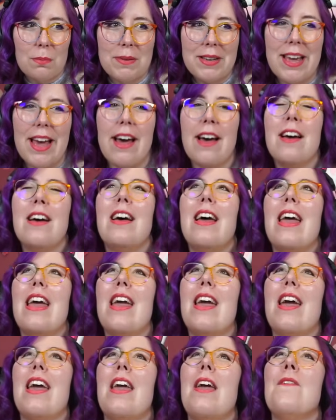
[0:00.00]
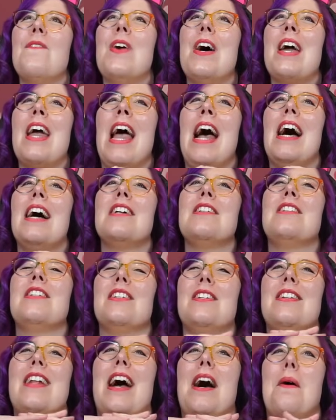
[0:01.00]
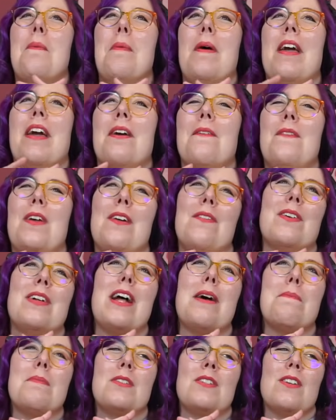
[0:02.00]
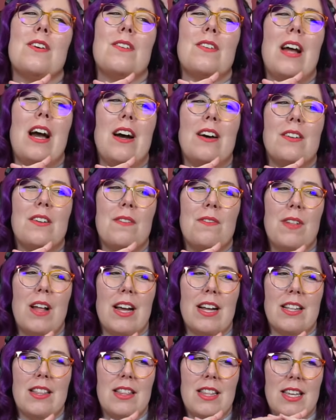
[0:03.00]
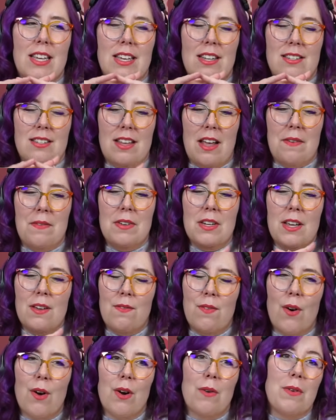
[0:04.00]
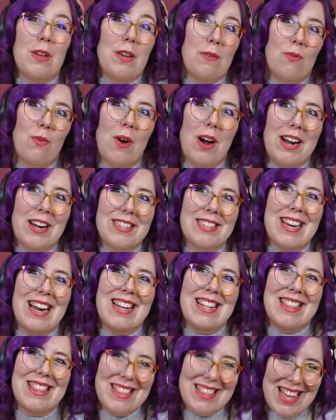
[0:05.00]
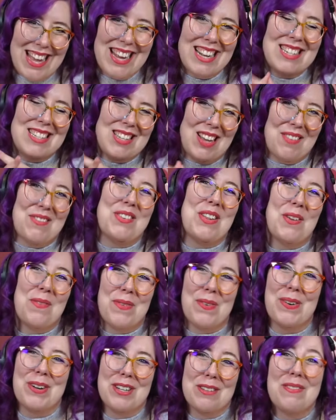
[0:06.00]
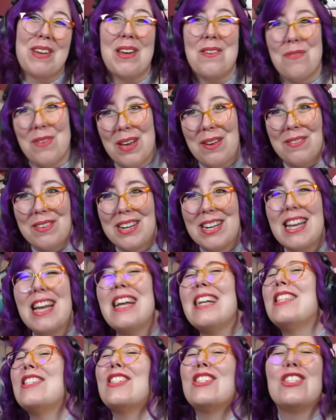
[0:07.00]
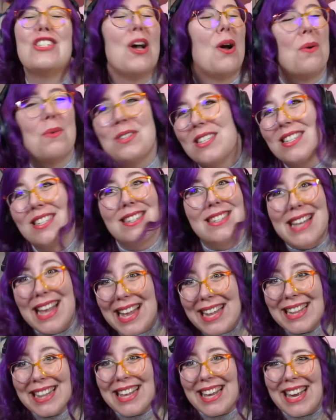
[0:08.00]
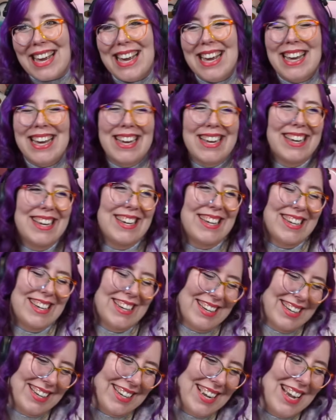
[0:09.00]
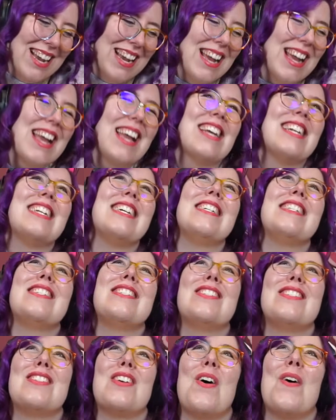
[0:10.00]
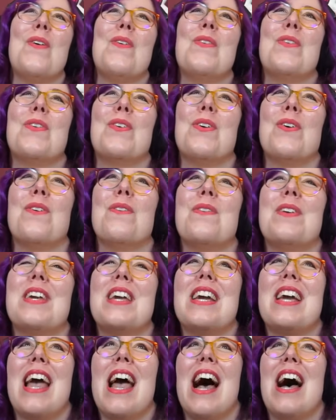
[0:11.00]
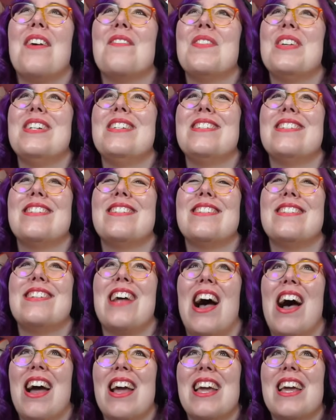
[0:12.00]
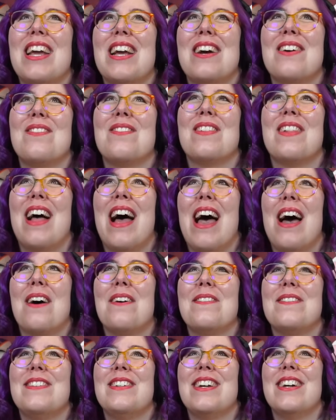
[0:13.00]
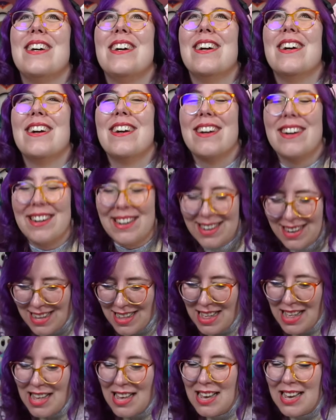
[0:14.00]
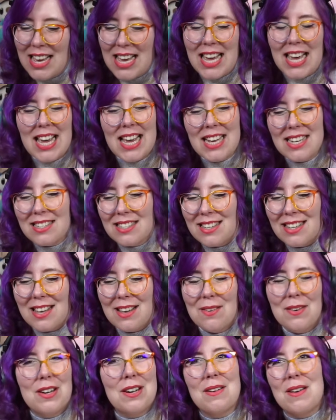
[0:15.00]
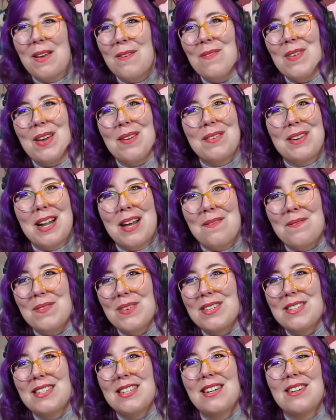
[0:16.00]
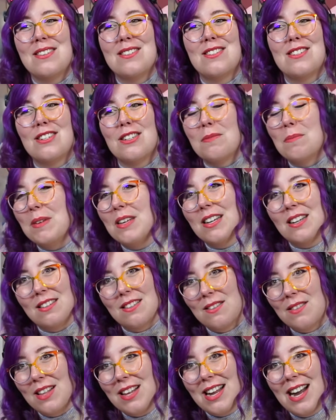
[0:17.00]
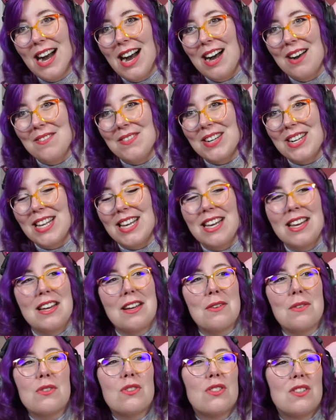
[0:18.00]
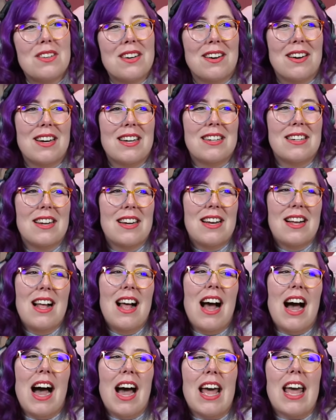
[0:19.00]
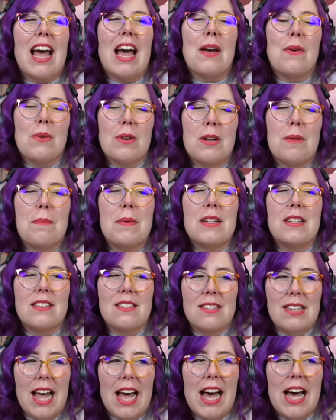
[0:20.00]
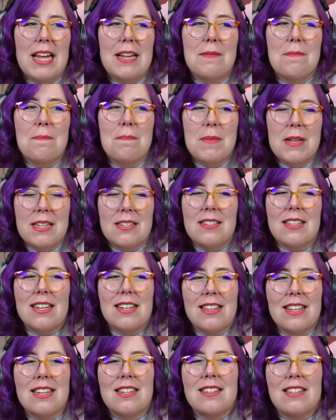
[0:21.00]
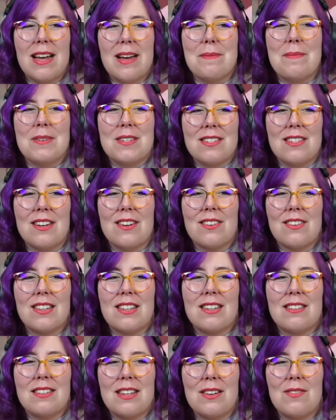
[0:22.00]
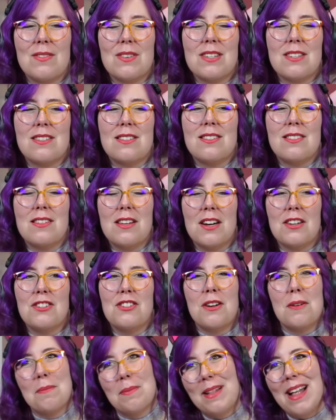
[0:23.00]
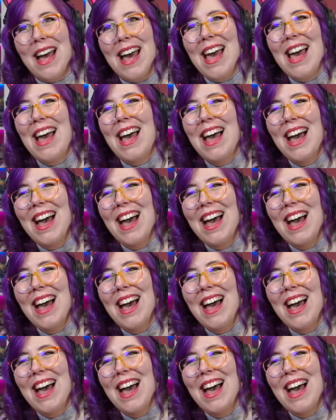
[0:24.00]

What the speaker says: But yeah, if I had to now pick a favorite episode out of like the 74 we have watched, I think 74 is my favorite. It's so silly. It is so goofy. It had me just dying of laughter. Easily one of my favorite episodes just because of the comedy. It was good. I would have been sad missing this episode because it was such a blast.